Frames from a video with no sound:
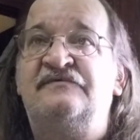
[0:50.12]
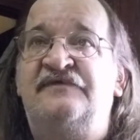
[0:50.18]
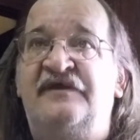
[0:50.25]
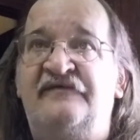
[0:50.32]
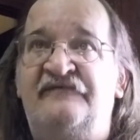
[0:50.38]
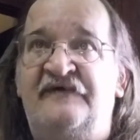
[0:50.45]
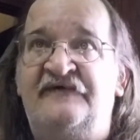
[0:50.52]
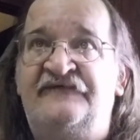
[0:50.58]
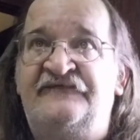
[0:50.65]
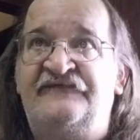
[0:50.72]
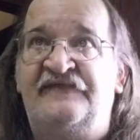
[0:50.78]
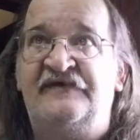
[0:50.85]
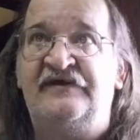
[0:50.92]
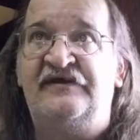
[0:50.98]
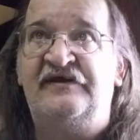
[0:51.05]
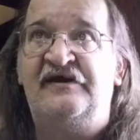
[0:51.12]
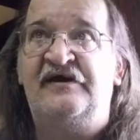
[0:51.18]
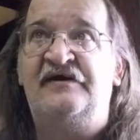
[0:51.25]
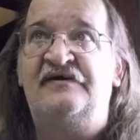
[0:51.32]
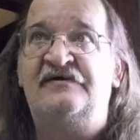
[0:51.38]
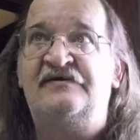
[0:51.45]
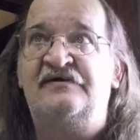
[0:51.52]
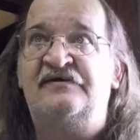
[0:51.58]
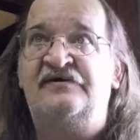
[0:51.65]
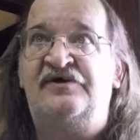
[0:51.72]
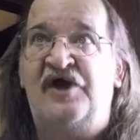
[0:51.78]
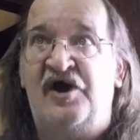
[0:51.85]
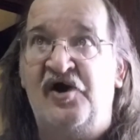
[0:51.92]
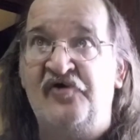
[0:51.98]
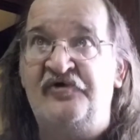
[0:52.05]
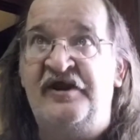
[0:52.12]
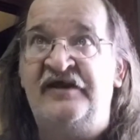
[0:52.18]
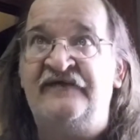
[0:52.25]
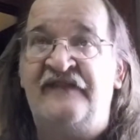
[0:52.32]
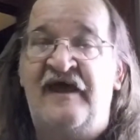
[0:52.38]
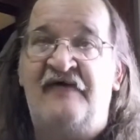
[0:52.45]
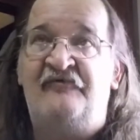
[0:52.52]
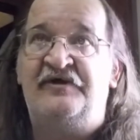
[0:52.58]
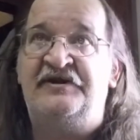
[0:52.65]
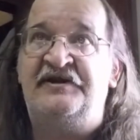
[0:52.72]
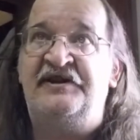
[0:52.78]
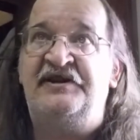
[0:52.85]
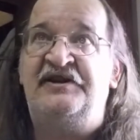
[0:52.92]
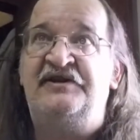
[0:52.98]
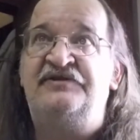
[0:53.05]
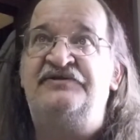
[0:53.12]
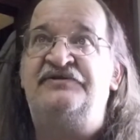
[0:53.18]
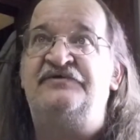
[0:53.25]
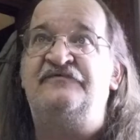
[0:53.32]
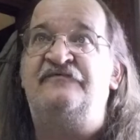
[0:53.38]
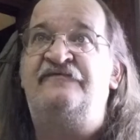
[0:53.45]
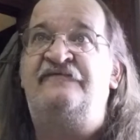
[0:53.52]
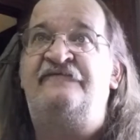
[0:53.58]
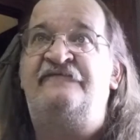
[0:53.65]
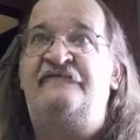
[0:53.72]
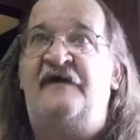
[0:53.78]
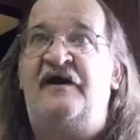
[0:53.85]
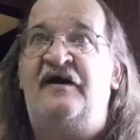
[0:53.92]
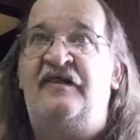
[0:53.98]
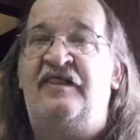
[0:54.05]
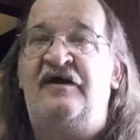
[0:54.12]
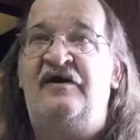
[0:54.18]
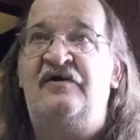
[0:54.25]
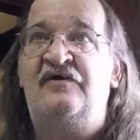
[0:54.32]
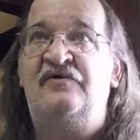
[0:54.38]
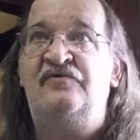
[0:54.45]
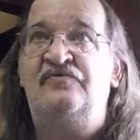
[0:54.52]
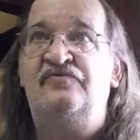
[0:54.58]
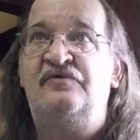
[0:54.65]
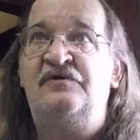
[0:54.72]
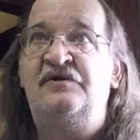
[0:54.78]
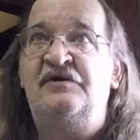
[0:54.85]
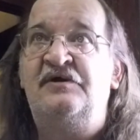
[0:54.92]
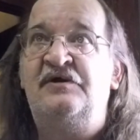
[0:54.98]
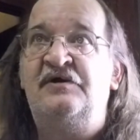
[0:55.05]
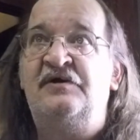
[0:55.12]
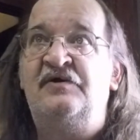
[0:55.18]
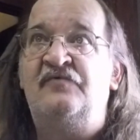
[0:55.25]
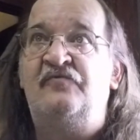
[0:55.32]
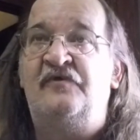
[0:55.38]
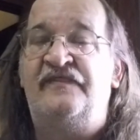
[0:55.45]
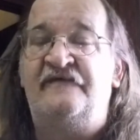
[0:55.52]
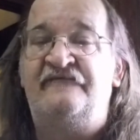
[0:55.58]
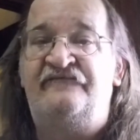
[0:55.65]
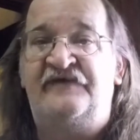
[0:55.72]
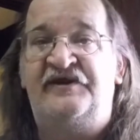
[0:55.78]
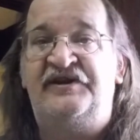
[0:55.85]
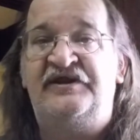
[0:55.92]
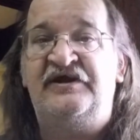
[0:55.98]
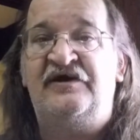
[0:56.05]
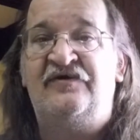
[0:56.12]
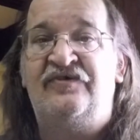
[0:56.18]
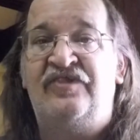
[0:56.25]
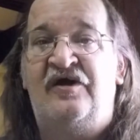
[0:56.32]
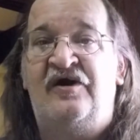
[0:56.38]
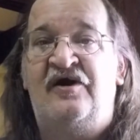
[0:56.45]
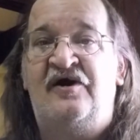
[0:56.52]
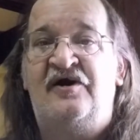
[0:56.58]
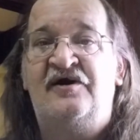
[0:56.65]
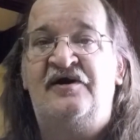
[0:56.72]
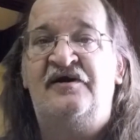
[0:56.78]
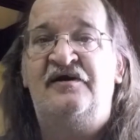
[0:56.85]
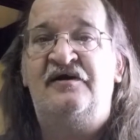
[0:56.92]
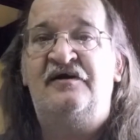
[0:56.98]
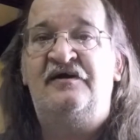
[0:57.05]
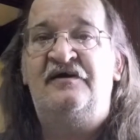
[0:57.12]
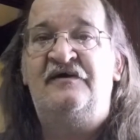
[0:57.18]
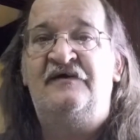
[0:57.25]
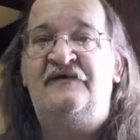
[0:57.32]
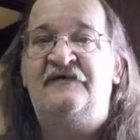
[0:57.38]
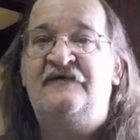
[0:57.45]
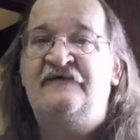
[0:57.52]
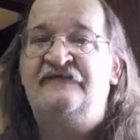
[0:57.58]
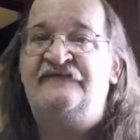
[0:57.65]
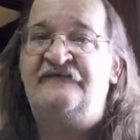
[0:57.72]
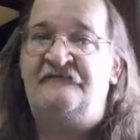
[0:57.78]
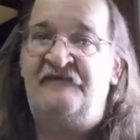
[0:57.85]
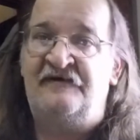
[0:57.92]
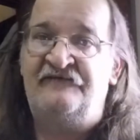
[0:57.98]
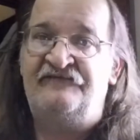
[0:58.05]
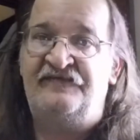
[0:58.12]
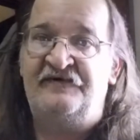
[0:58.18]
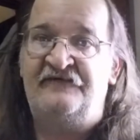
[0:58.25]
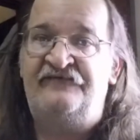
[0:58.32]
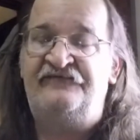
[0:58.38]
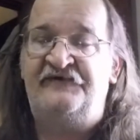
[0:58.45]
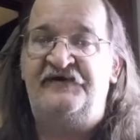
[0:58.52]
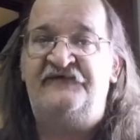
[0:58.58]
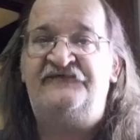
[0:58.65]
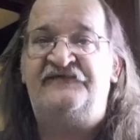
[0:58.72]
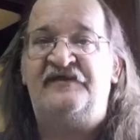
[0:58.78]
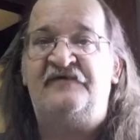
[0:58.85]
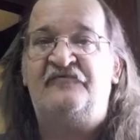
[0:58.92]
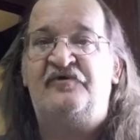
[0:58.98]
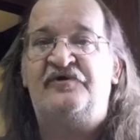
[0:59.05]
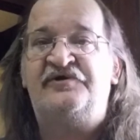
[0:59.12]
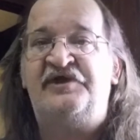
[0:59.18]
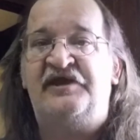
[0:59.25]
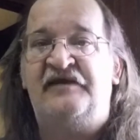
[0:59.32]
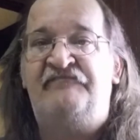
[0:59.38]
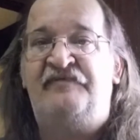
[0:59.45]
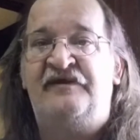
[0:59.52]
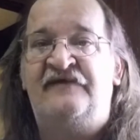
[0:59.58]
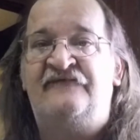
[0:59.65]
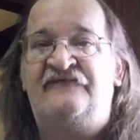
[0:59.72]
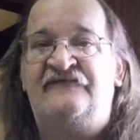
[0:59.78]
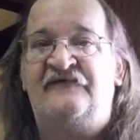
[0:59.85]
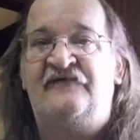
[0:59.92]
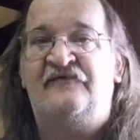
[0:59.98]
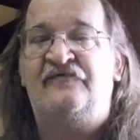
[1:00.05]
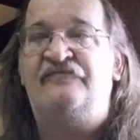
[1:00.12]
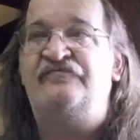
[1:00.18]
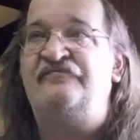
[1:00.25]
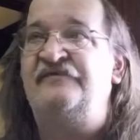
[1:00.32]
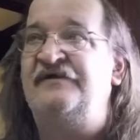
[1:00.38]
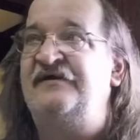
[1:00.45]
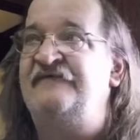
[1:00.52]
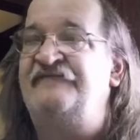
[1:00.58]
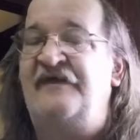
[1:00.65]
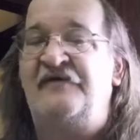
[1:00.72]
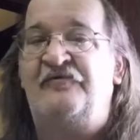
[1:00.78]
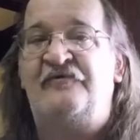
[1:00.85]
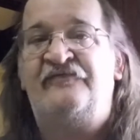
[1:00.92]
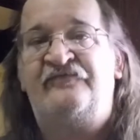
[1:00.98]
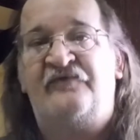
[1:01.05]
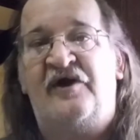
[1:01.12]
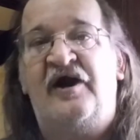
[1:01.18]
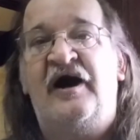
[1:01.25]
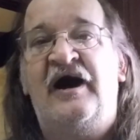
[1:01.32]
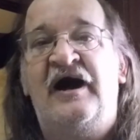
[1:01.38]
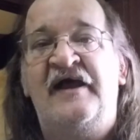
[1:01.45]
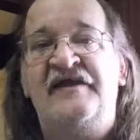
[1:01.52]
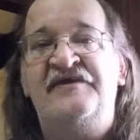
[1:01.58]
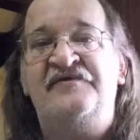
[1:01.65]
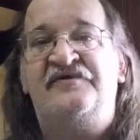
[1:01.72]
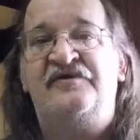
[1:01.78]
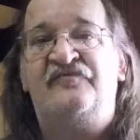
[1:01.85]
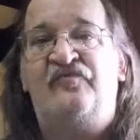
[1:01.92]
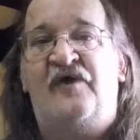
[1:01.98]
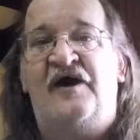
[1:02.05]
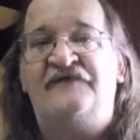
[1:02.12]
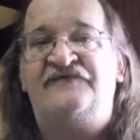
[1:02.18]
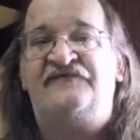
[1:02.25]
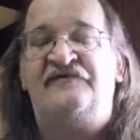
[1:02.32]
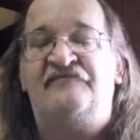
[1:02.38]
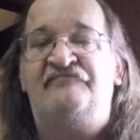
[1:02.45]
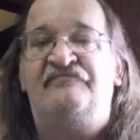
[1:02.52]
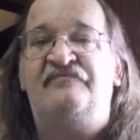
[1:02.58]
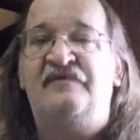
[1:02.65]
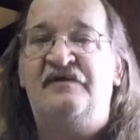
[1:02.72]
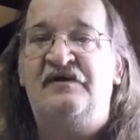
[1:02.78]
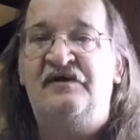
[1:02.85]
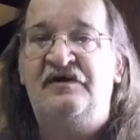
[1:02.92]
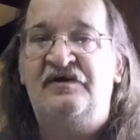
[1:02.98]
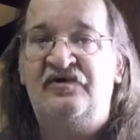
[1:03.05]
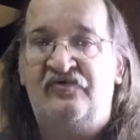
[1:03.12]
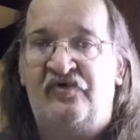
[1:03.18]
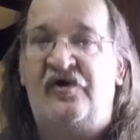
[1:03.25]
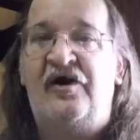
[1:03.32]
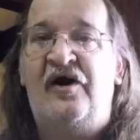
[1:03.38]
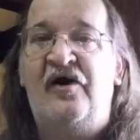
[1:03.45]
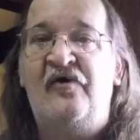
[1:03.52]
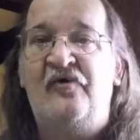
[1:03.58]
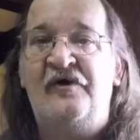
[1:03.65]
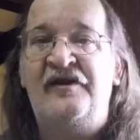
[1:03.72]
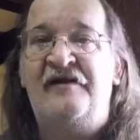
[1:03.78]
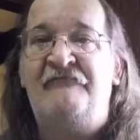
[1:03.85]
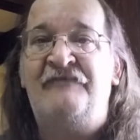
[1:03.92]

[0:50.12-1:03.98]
give us the goading that we needed to follow with a video log some of the fish that we're keeping, so if they were fry you could watch them grow in a